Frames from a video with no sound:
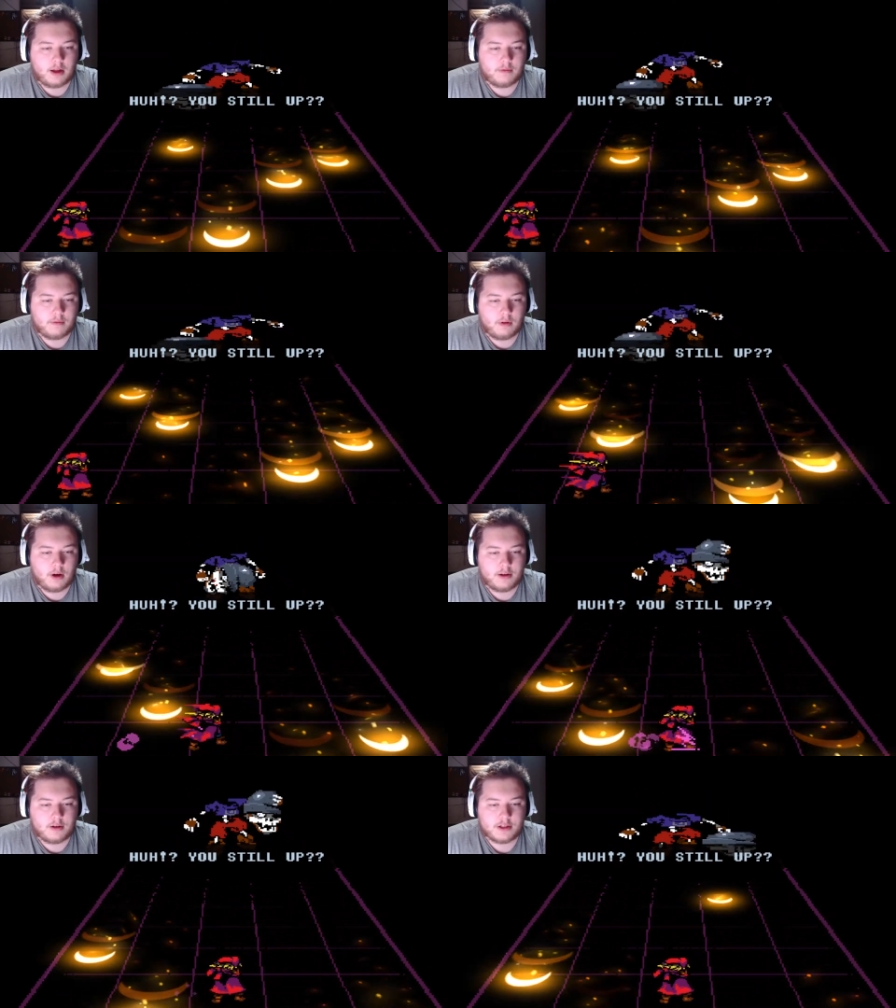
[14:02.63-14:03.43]

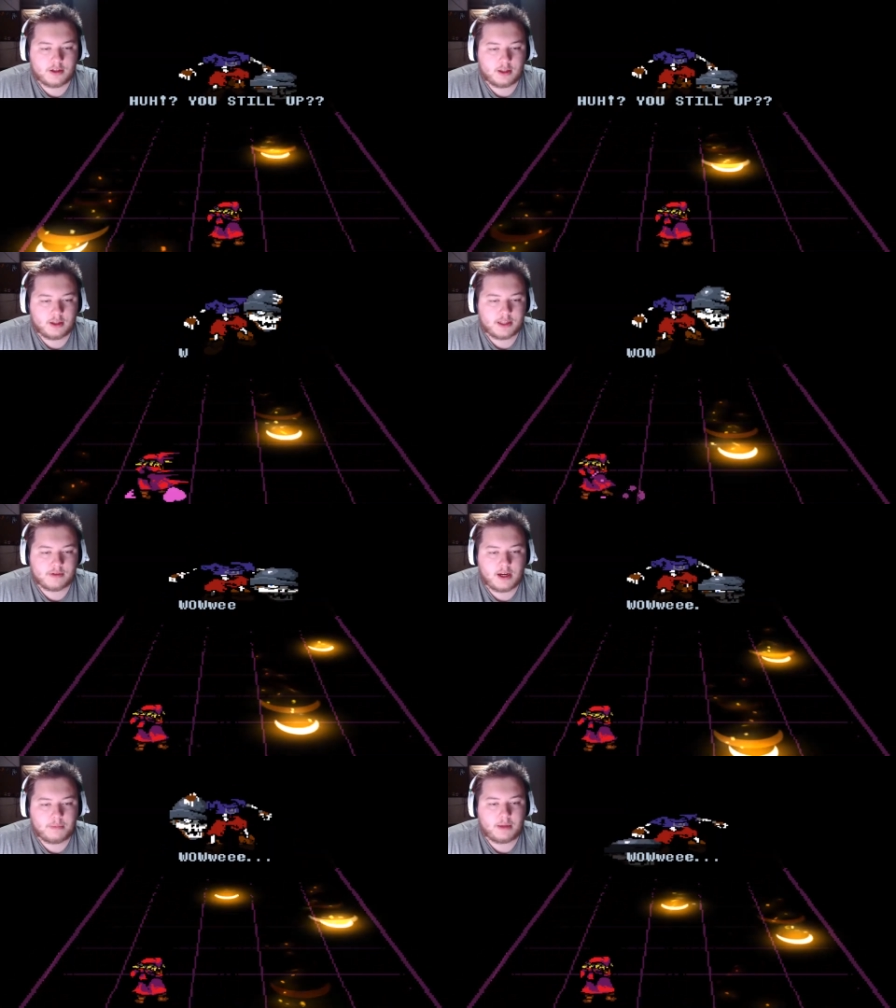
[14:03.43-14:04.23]
What? You're still up? That's
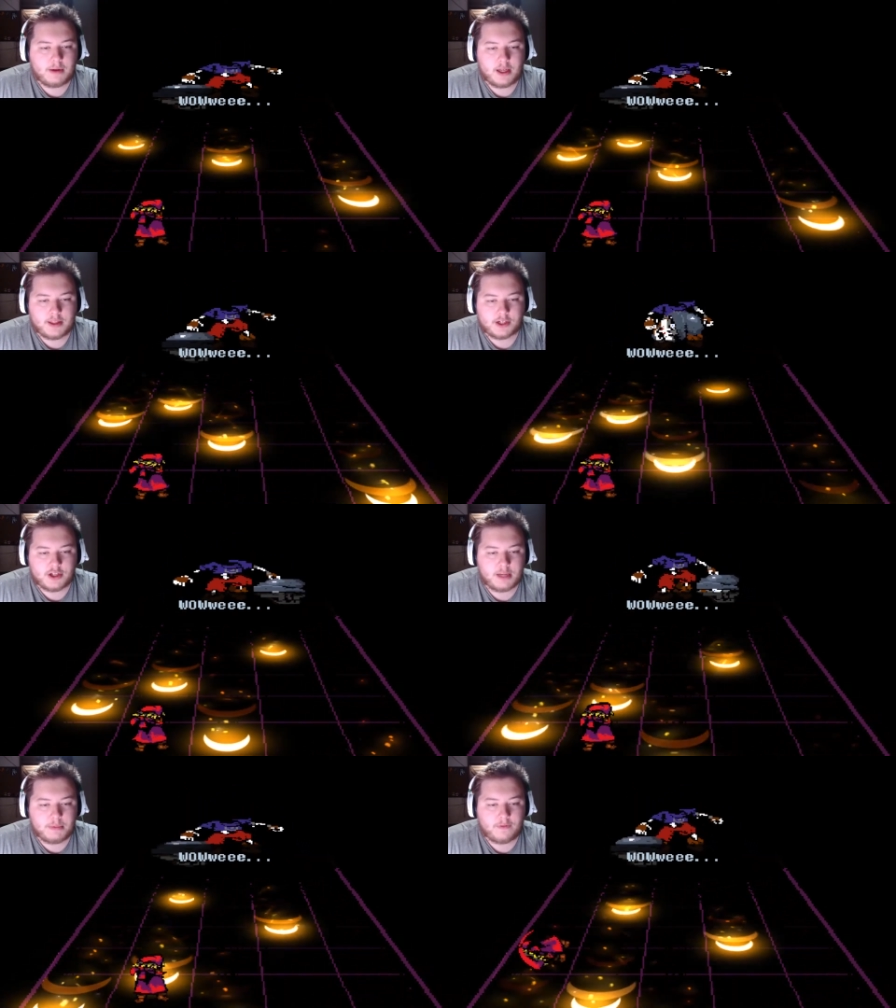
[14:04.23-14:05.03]
right, baby. You have to actually
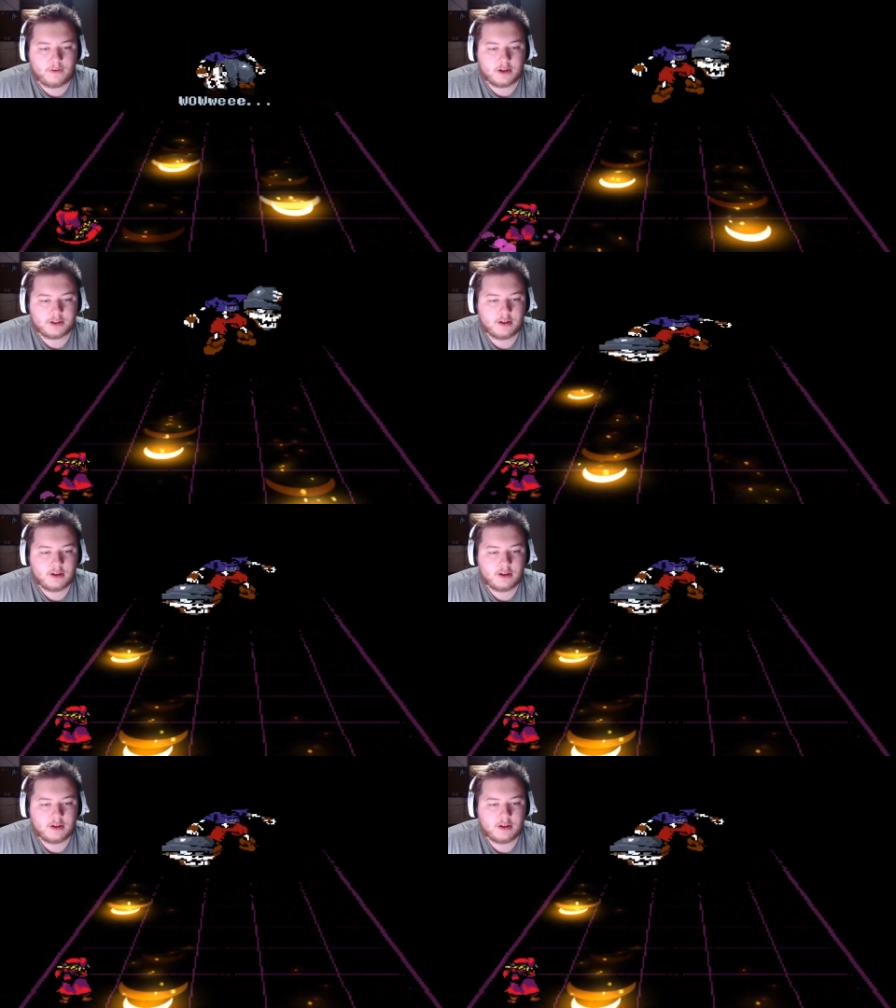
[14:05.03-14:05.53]
hit me first.